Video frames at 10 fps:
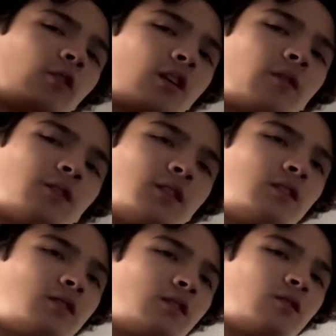
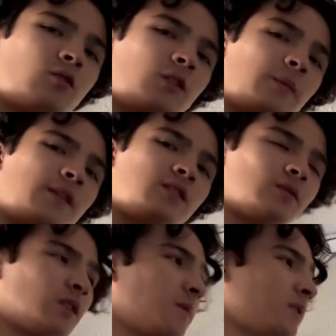conversation, or am I just
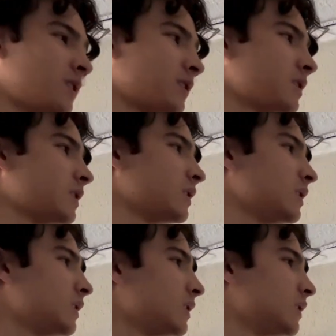rambling?
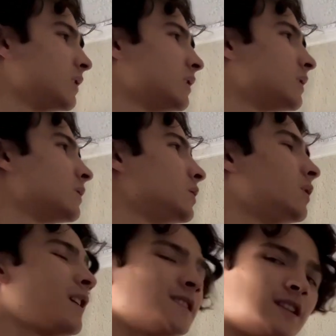Do you
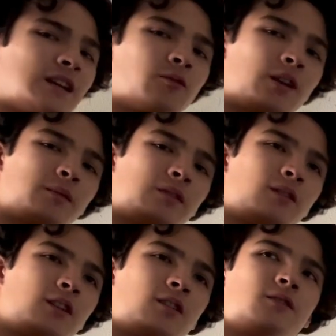guys like rambly
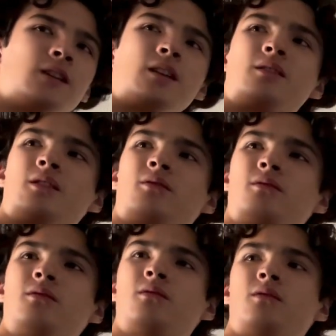videos? I don't know.
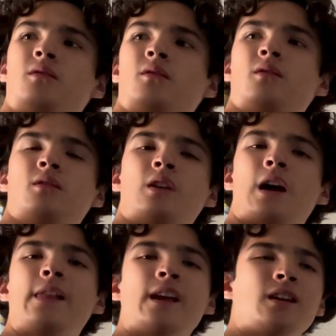
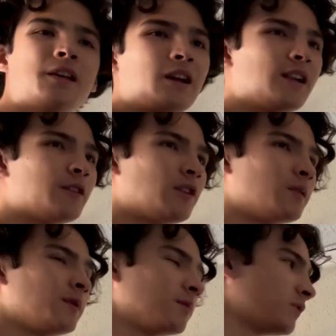I think I like
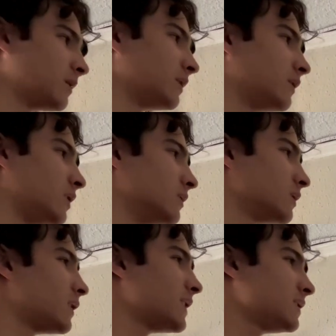rambly videos.
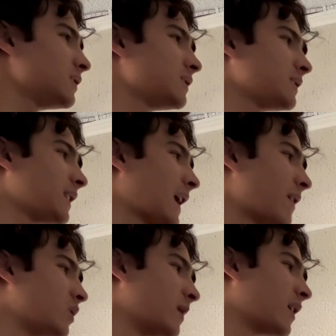They're nice to just like
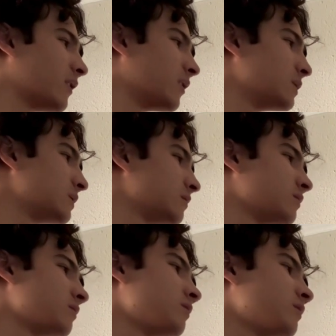have in the background
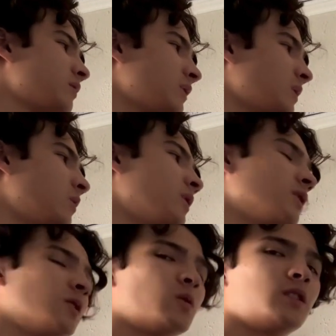while
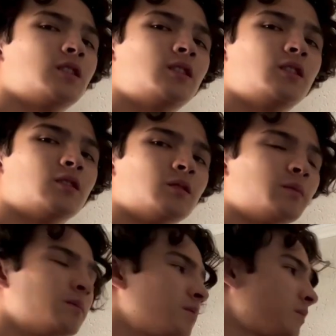you're working or
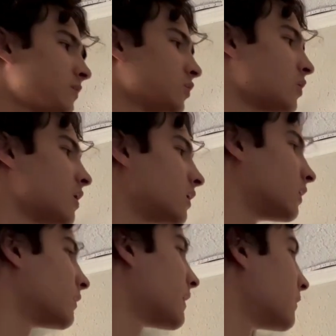drawing
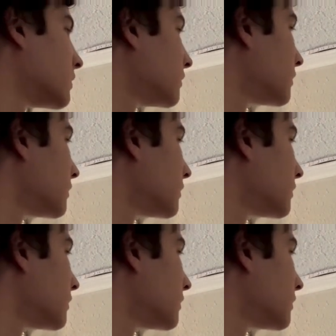or whatever.